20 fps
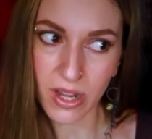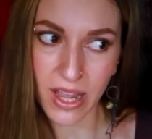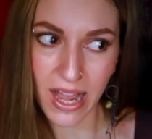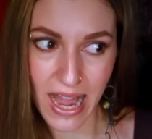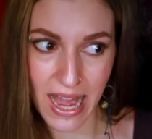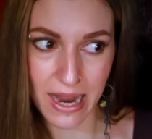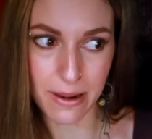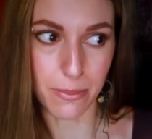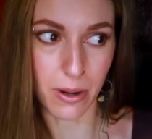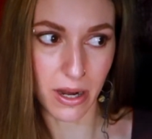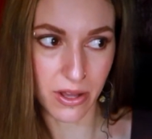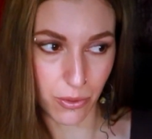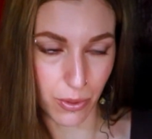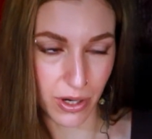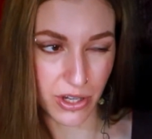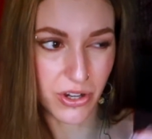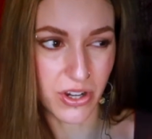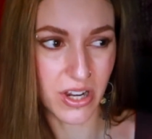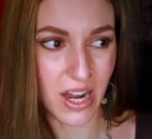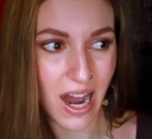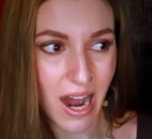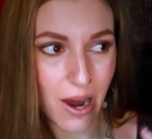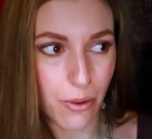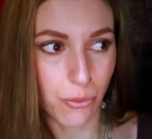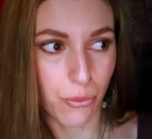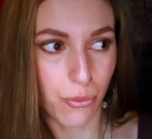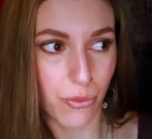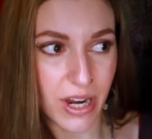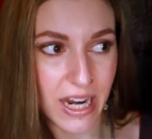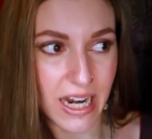And by the way, you can't
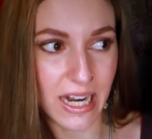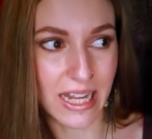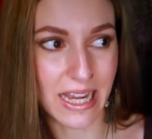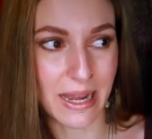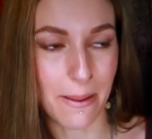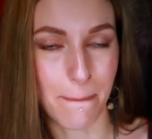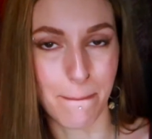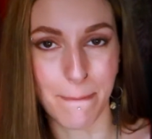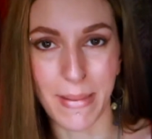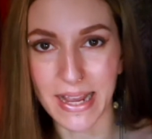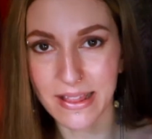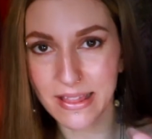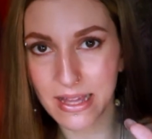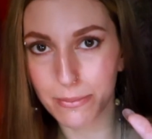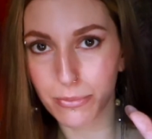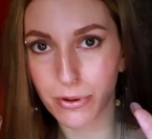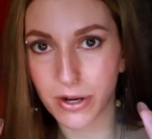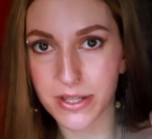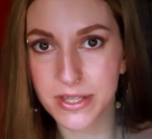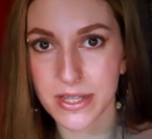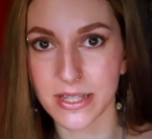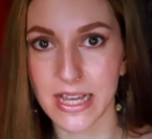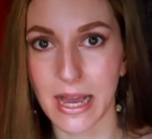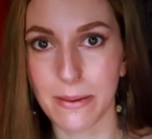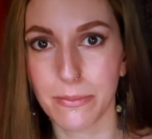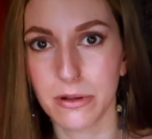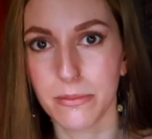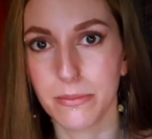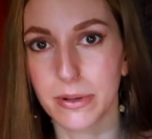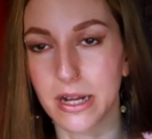really make that process
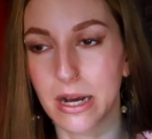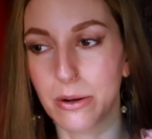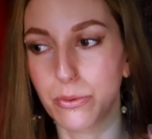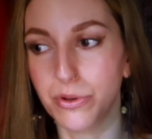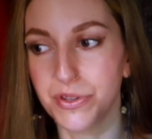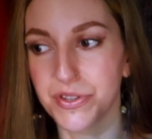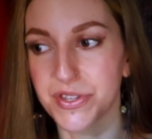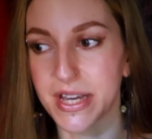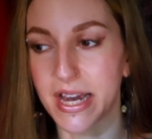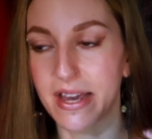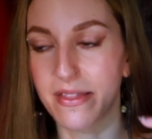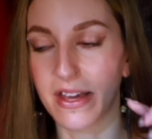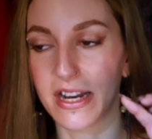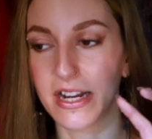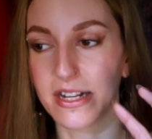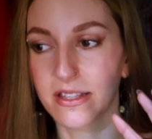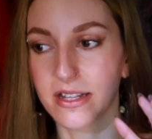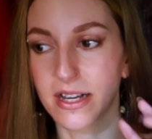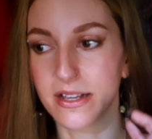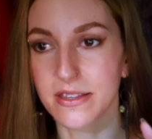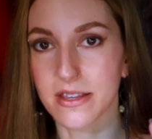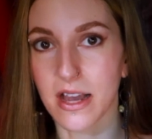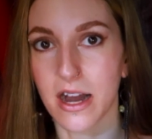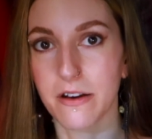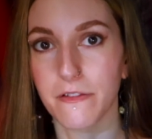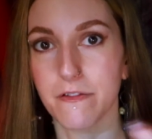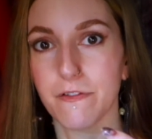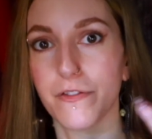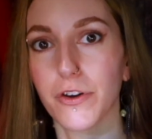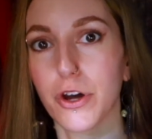happen, but I will say that it does
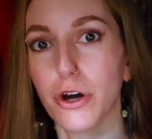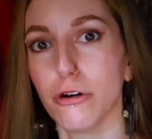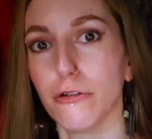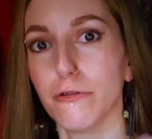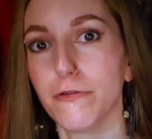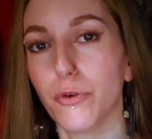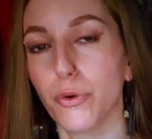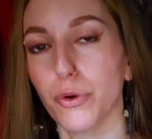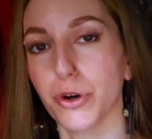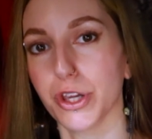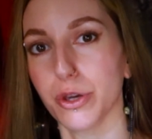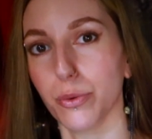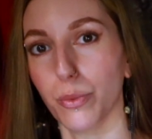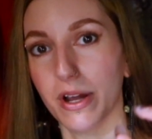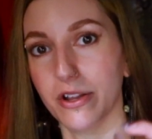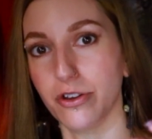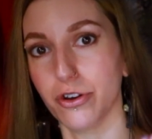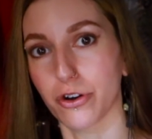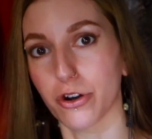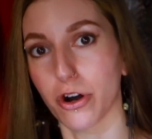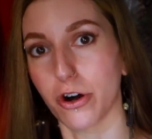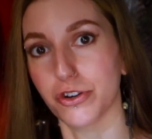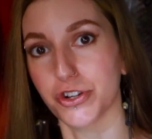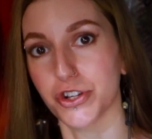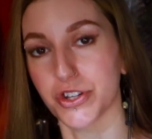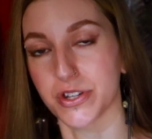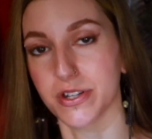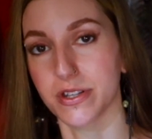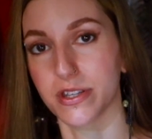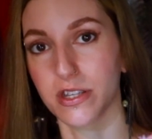unfurl for you when your
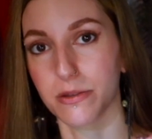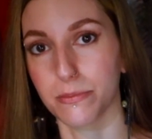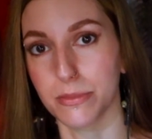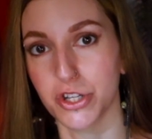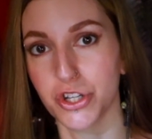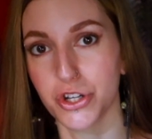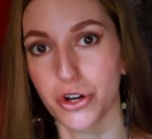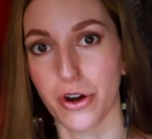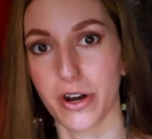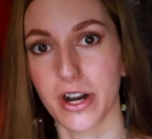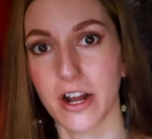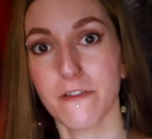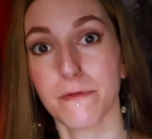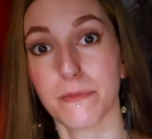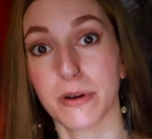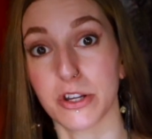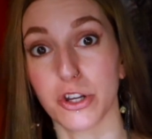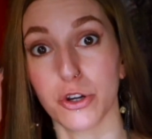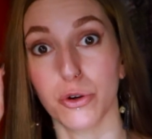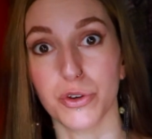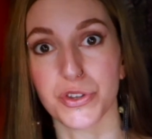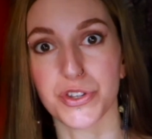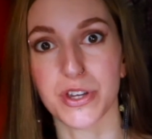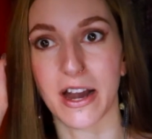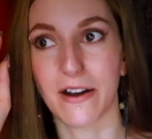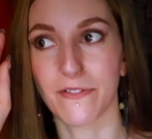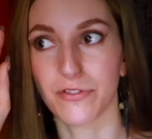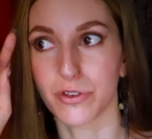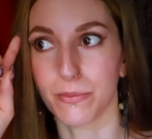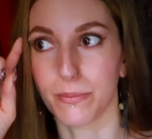consciousness is mature enough, but you also
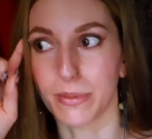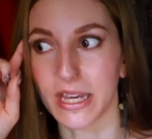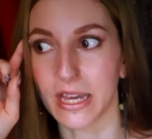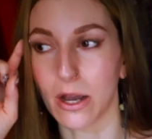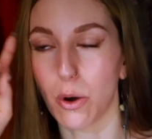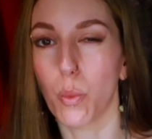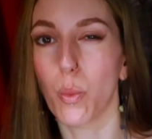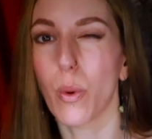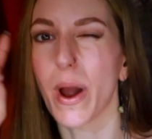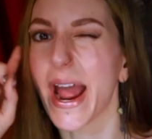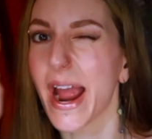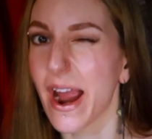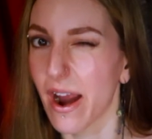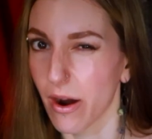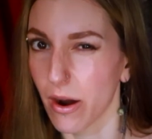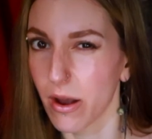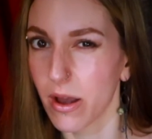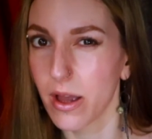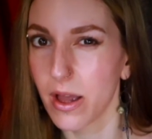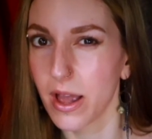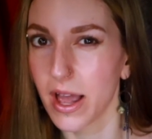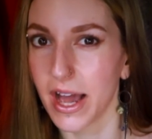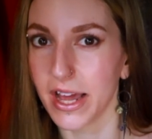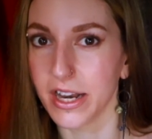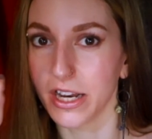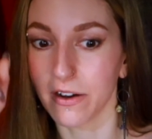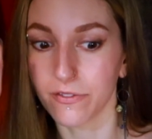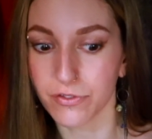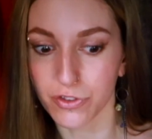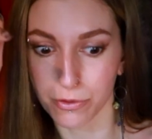have to be aware
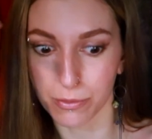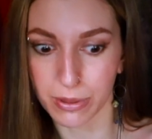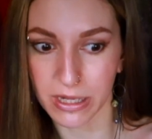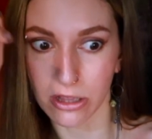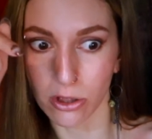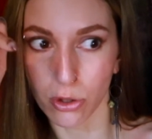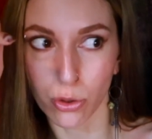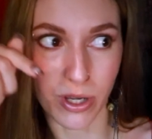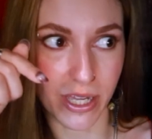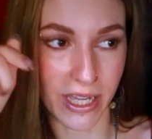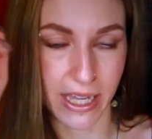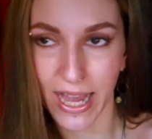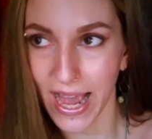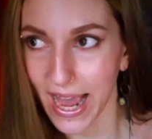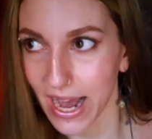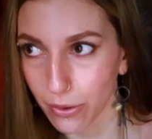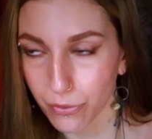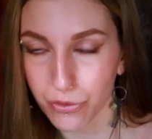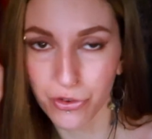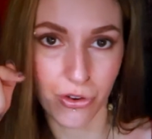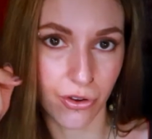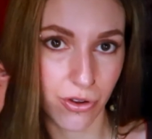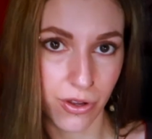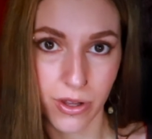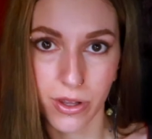enough to be looking out,